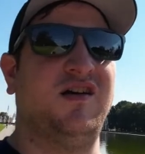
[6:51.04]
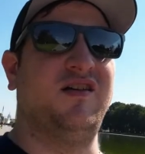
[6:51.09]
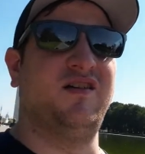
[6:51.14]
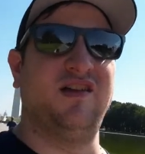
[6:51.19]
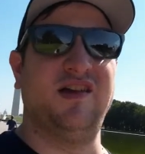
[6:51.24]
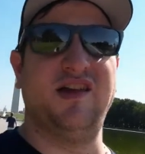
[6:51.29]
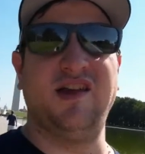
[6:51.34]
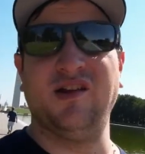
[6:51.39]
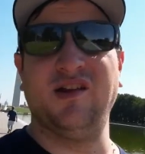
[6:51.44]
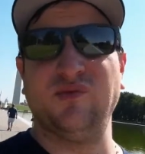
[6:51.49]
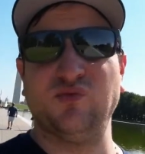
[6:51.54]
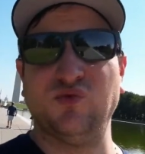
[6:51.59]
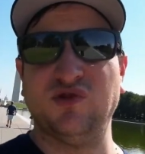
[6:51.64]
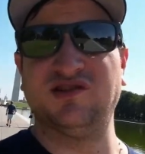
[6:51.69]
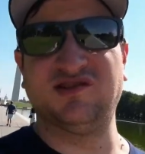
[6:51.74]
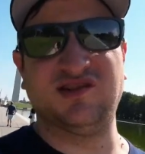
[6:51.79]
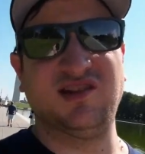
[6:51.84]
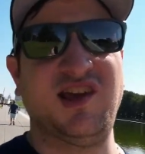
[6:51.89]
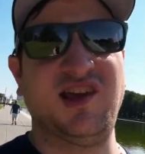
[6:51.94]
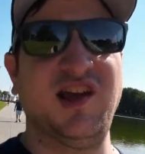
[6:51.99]
And
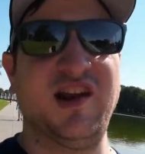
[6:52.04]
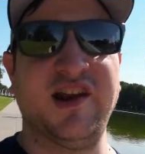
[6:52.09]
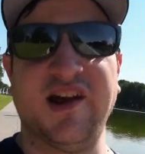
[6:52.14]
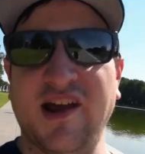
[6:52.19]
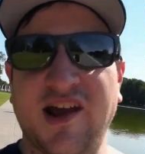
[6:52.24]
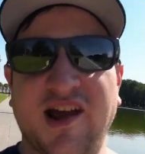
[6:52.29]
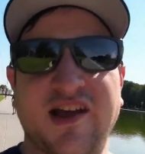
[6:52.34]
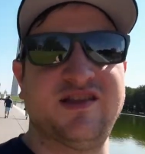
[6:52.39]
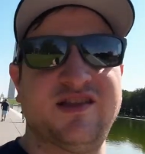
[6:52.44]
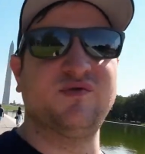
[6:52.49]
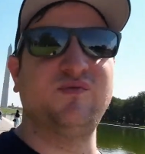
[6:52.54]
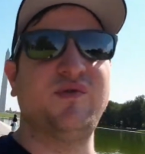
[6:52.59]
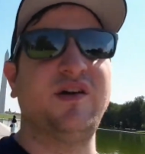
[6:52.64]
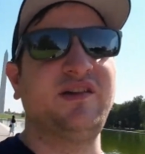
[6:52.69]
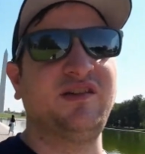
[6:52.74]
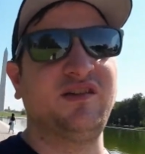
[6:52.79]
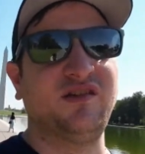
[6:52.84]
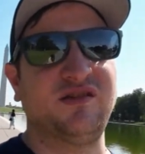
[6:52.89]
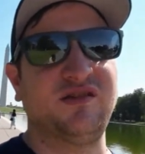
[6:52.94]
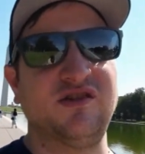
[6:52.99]
once again, I had to
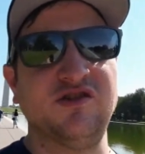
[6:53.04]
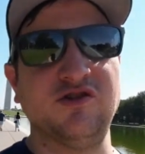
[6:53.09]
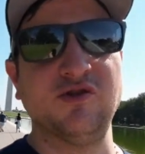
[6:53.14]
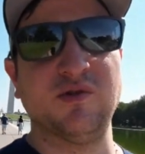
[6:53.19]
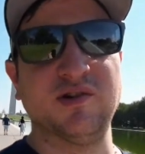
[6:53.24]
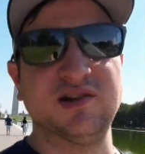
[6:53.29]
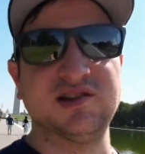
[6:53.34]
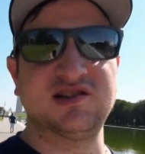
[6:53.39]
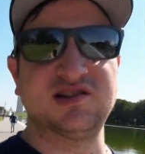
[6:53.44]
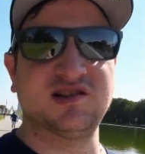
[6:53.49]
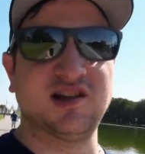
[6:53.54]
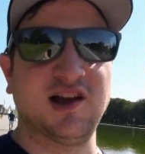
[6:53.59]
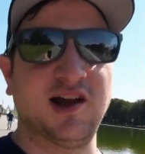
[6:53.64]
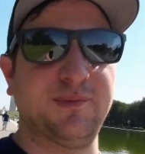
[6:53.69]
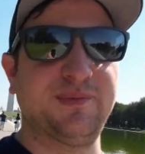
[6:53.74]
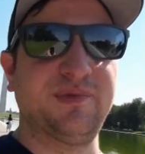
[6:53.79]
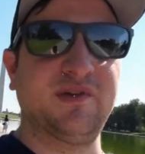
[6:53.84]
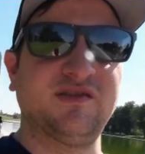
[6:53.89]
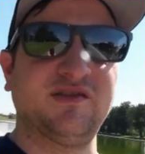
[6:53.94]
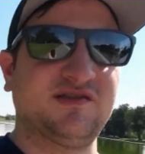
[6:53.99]
wait till the noise
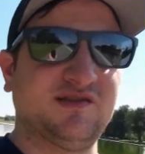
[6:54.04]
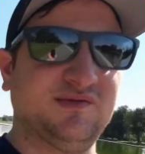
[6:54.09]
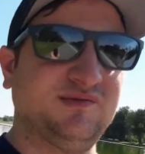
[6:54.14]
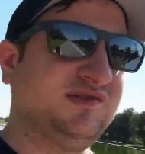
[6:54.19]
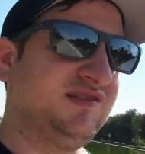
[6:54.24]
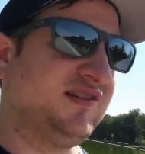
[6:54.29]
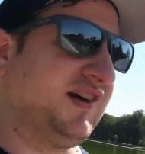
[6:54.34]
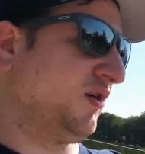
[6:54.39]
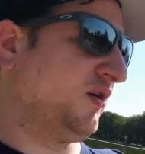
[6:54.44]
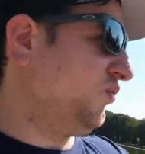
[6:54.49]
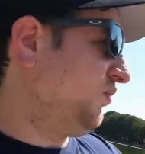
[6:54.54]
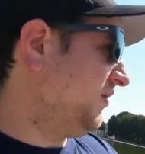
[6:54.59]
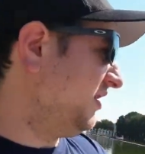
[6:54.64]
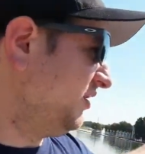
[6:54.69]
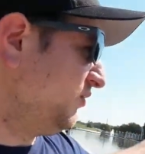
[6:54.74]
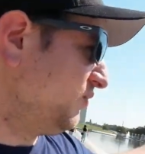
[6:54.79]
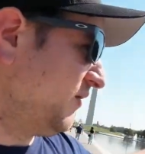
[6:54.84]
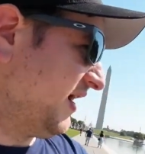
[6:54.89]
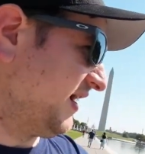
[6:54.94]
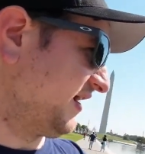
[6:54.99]
stopped. There's someone like
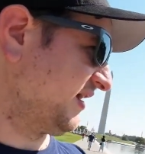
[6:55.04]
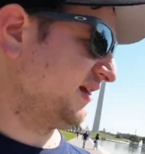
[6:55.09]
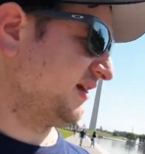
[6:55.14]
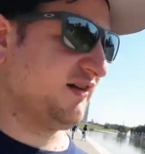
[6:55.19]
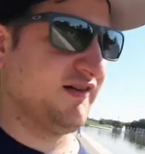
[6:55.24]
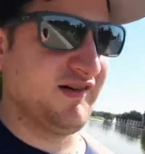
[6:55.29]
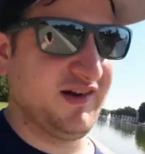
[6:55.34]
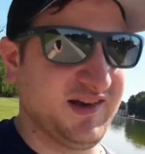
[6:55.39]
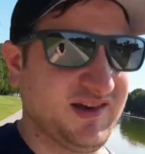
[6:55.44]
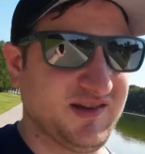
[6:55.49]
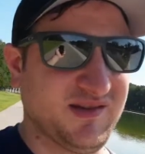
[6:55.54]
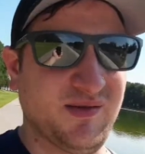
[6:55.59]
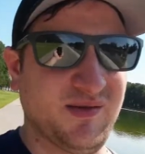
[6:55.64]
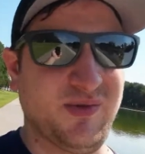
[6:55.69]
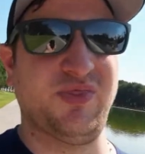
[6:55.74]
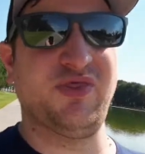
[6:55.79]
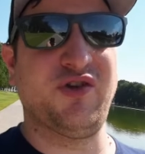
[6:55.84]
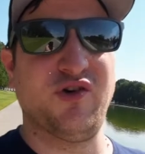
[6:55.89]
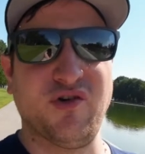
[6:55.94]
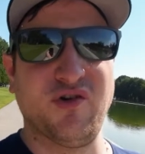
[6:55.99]
weed whacking like
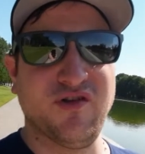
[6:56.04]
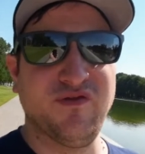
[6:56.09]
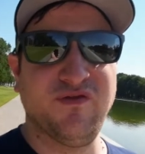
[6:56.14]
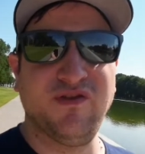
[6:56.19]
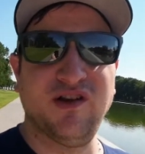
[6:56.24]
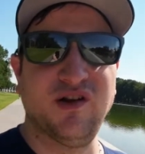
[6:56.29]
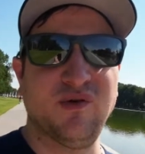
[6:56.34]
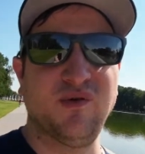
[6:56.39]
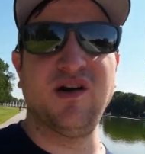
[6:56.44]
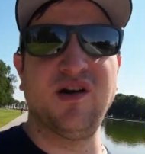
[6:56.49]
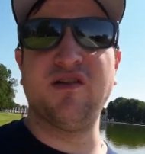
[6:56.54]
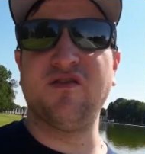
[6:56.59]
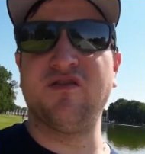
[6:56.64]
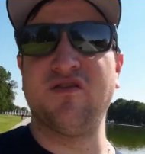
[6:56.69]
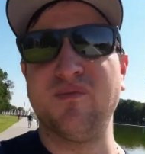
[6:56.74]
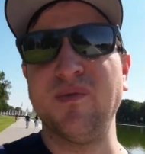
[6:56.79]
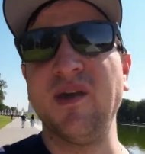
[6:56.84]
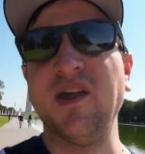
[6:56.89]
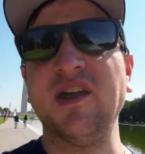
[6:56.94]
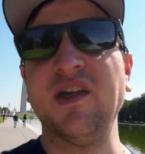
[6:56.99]
30 feet away
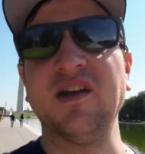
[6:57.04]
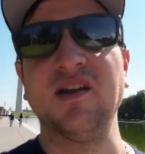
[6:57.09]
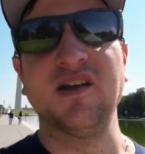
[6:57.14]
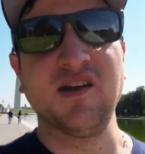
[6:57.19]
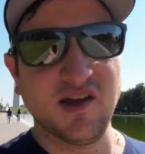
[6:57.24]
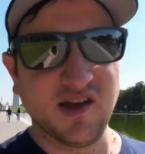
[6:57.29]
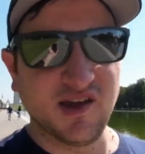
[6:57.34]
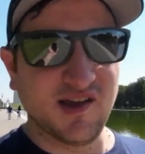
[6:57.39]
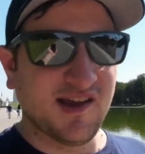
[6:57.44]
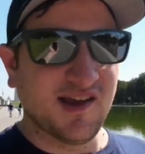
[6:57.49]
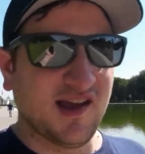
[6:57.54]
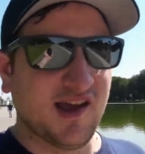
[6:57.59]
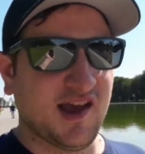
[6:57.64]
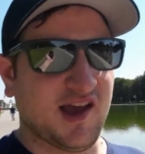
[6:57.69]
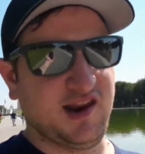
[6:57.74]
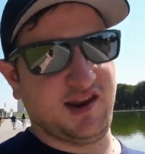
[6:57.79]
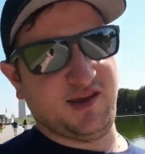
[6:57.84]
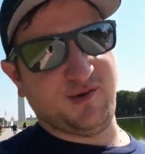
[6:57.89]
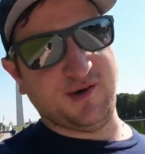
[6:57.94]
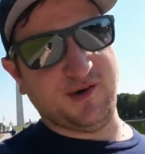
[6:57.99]
from me.
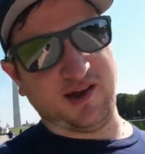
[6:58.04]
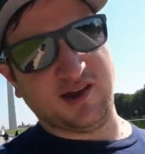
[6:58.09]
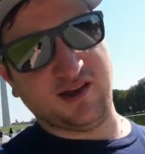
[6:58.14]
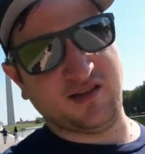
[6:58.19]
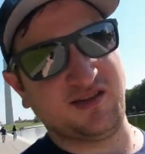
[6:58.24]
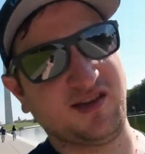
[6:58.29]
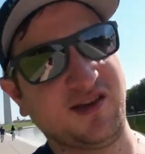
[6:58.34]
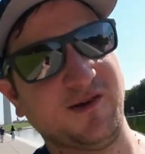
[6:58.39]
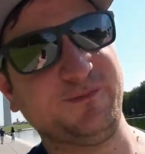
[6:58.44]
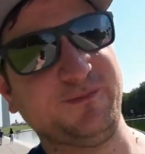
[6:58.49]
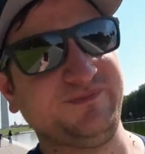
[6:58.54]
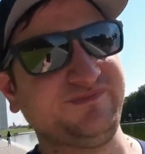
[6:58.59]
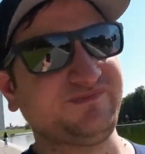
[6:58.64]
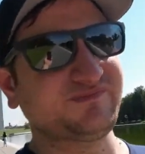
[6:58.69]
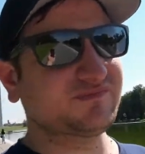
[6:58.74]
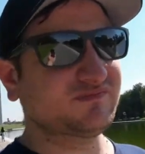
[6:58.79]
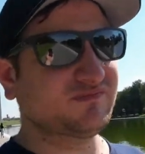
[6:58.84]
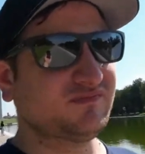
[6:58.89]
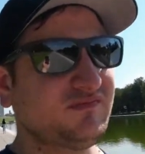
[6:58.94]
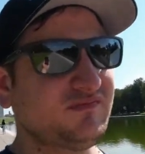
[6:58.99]
Anyways,
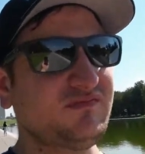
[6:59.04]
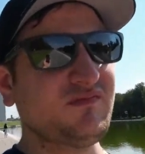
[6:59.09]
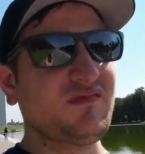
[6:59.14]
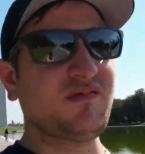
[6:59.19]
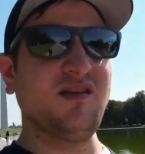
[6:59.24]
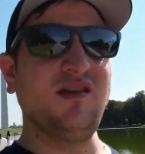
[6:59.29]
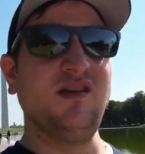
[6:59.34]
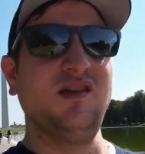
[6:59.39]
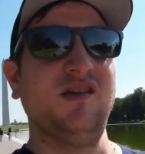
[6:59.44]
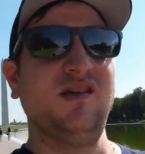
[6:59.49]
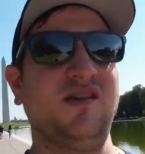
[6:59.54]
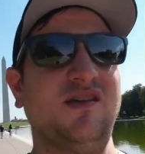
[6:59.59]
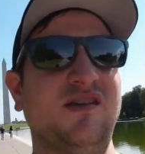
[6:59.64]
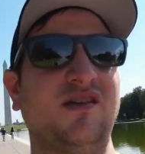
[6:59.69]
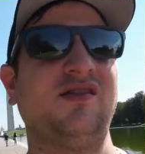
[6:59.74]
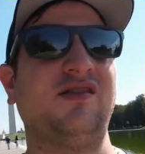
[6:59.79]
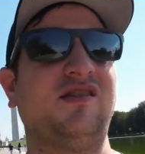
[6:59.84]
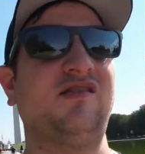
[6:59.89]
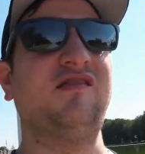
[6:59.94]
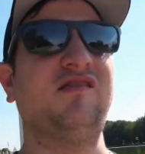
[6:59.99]

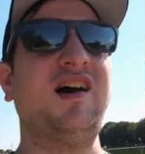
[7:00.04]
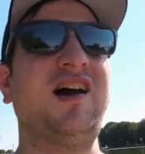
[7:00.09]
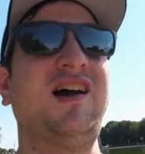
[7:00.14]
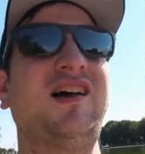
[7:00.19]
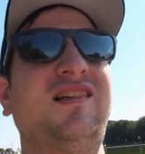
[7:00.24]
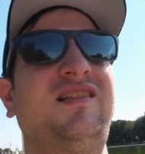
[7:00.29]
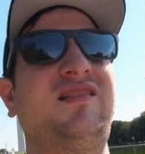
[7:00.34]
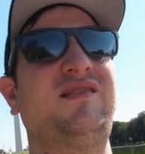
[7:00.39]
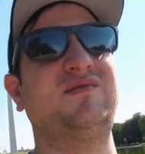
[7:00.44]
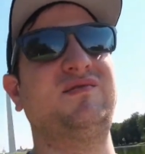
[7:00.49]
the last